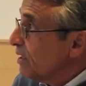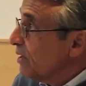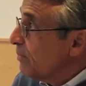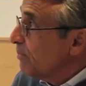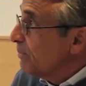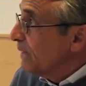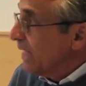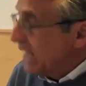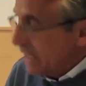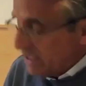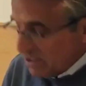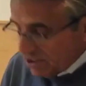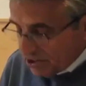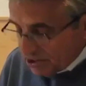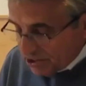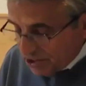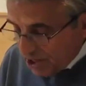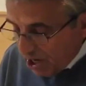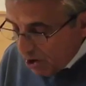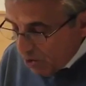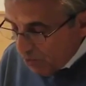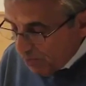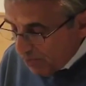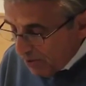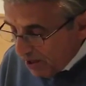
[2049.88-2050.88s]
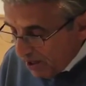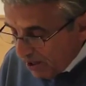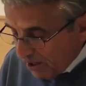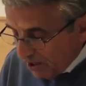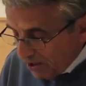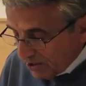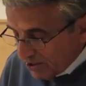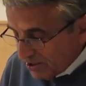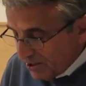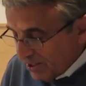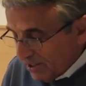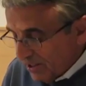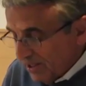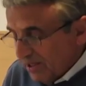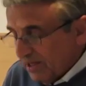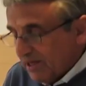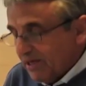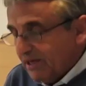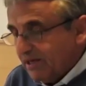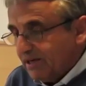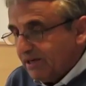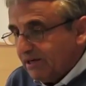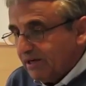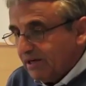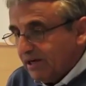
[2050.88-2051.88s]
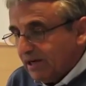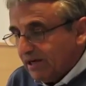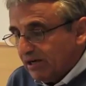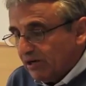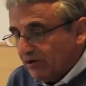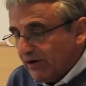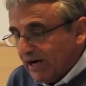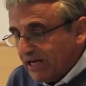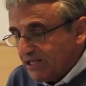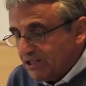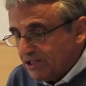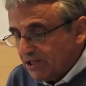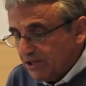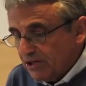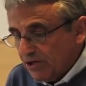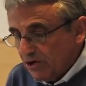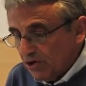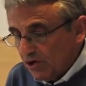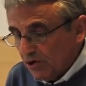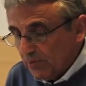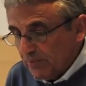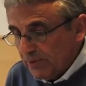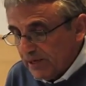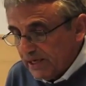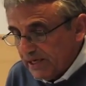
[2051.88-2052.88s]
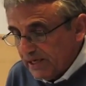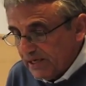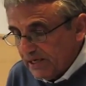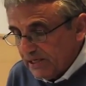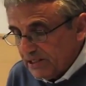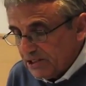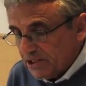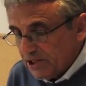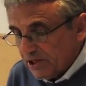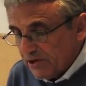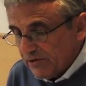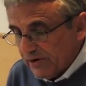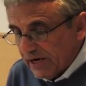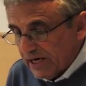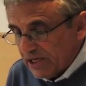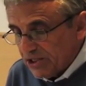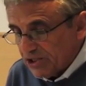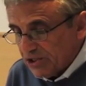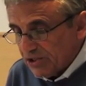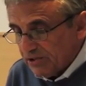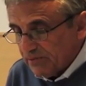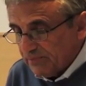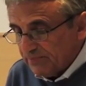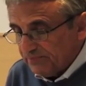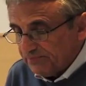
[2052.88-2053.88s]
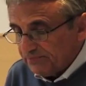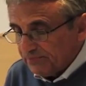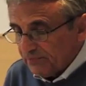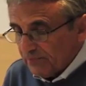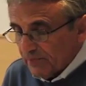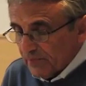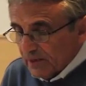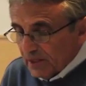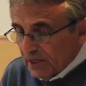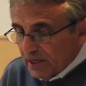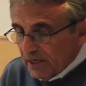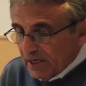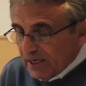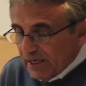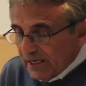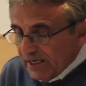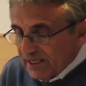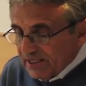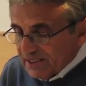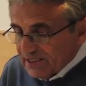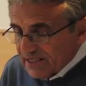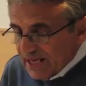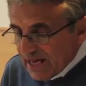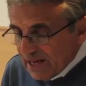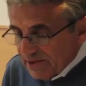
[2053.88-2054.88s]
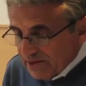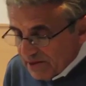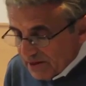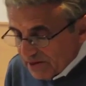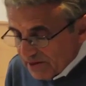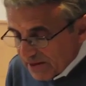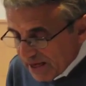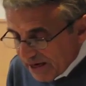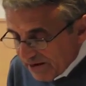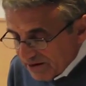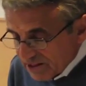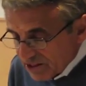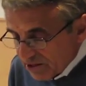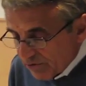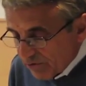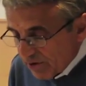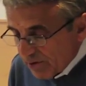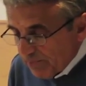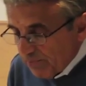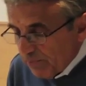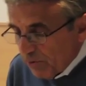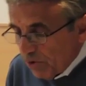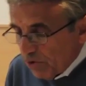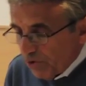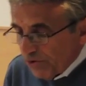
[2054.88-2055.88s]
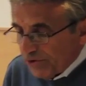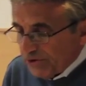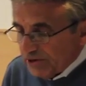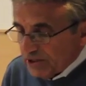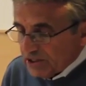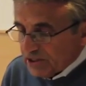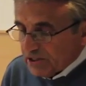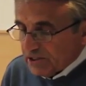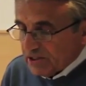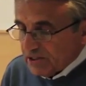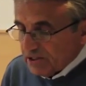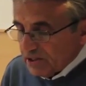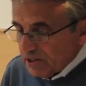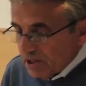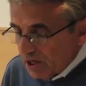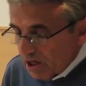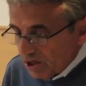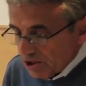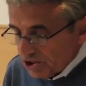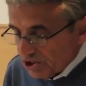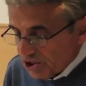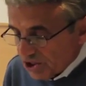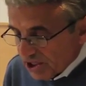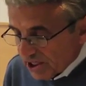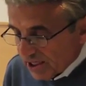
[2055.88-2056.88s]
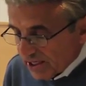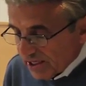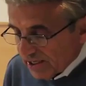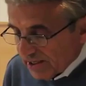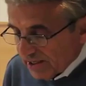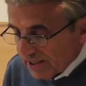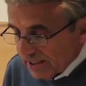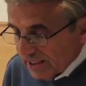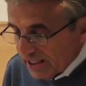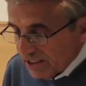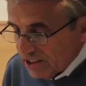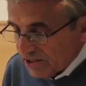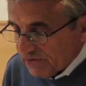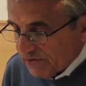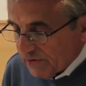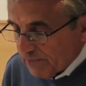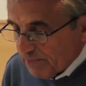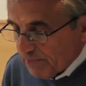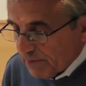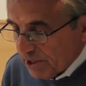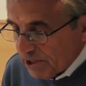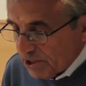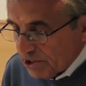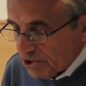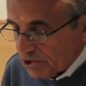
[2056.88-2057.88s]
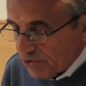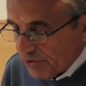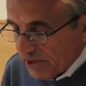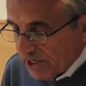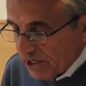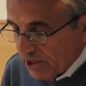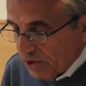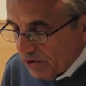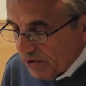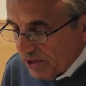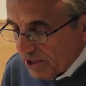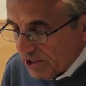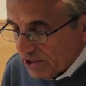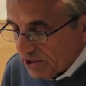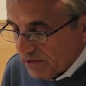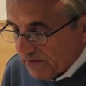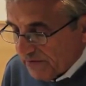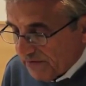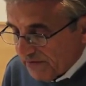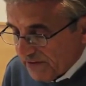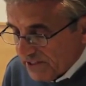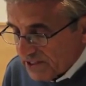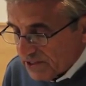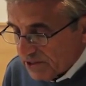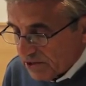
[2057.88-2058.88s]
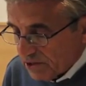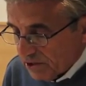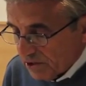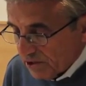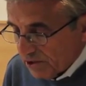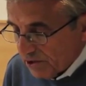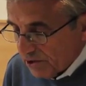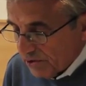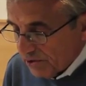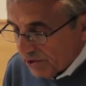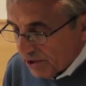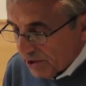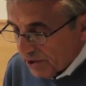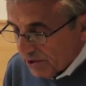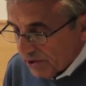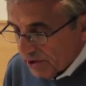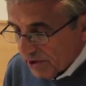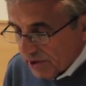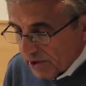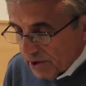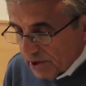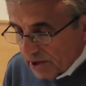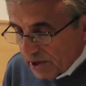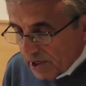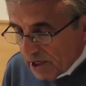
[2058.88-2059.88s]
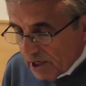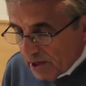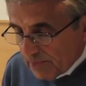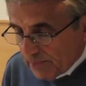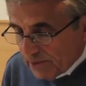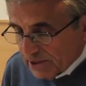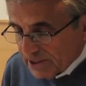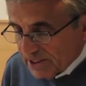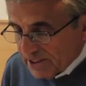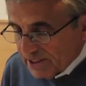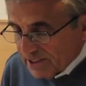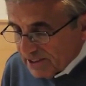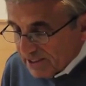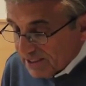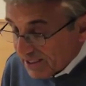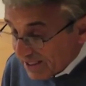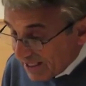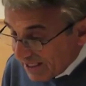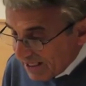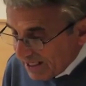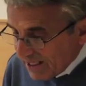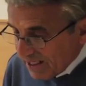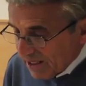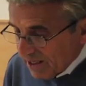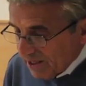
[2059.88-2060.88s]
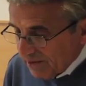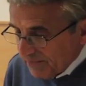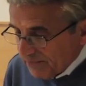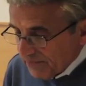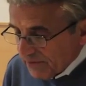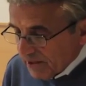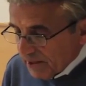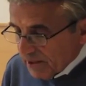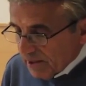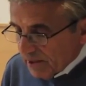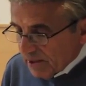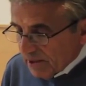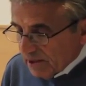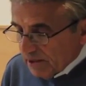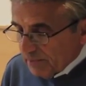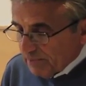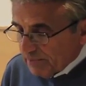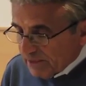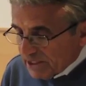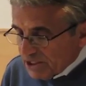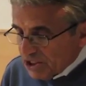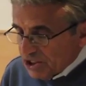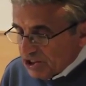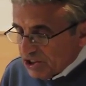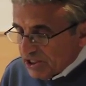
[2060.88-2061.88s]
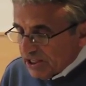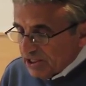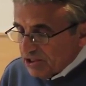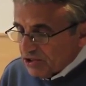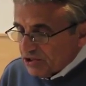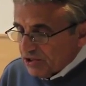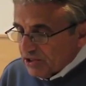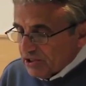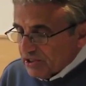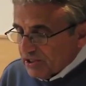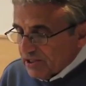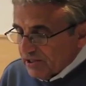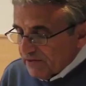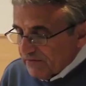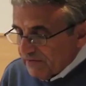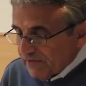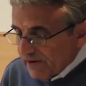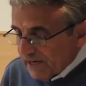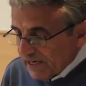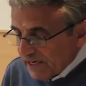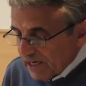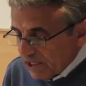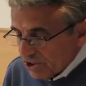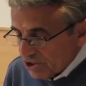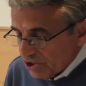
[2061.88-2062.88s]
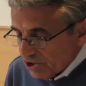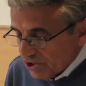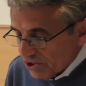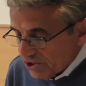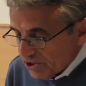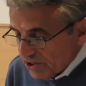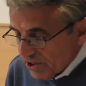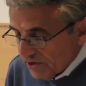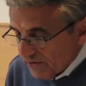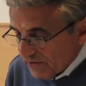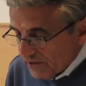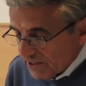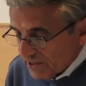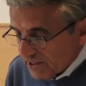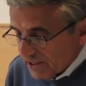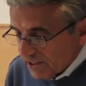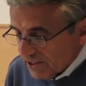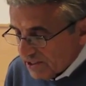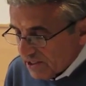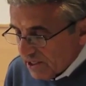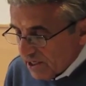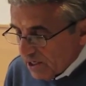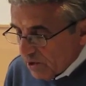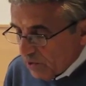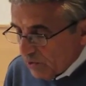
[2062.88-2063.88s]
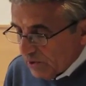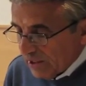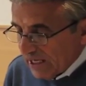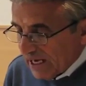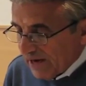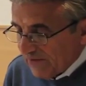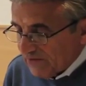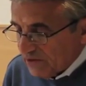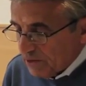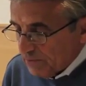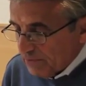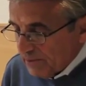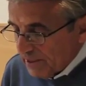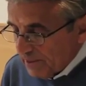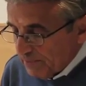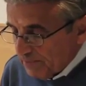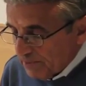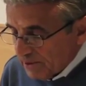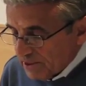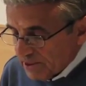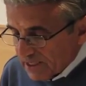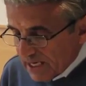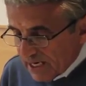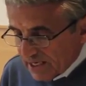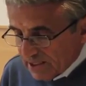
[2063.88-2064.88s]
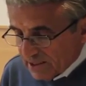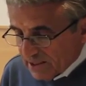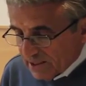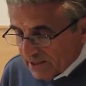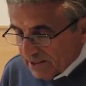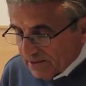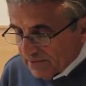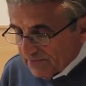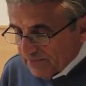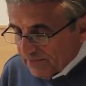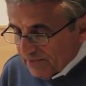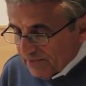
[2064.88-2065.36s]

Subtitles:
plays no part in greater European integration. He said that there is a remorseless logic that leads from monetary union to fiscal union, but it is clear that British interests in financial services will have to be protected.